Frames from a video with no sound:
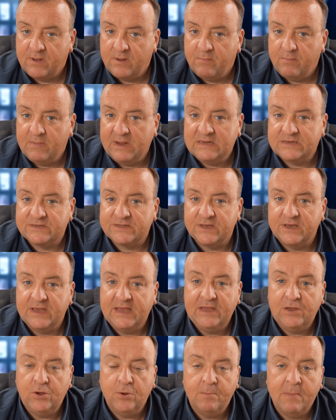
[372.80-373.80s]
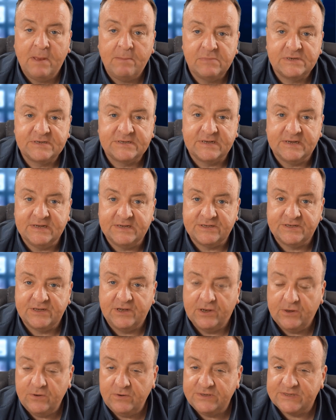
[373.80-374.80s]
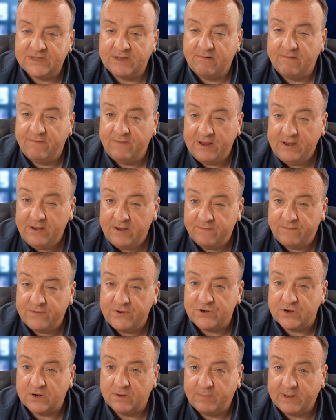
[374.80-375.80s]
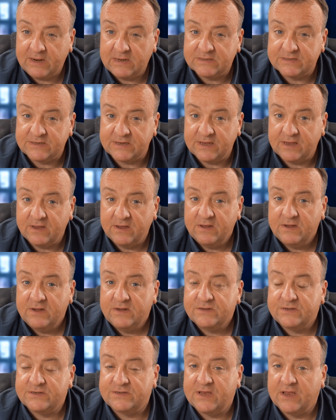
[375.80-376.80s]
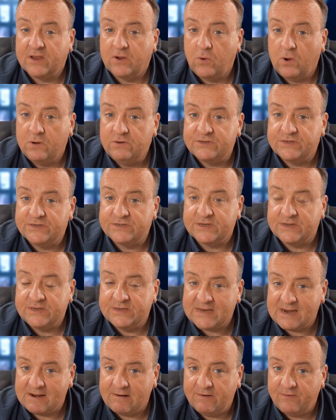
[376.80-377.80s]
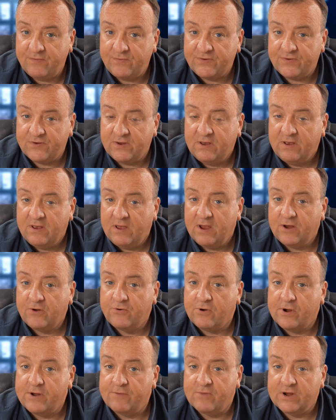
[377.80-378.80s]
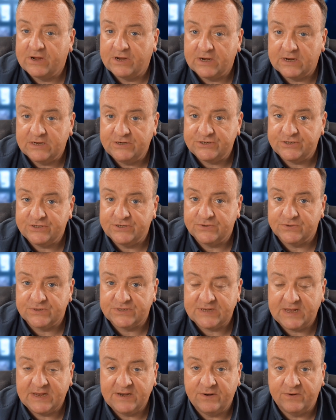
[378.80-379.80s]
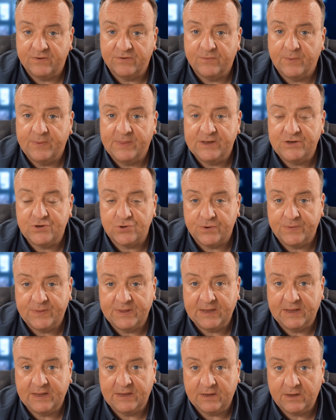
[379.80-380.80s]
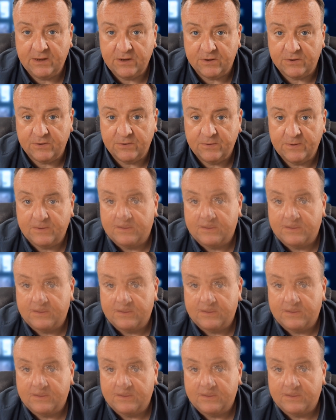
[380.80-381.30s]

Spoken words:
means that EU member states lose their individual ability to set quotas and tariffs and create regulations or standards when they join the EU.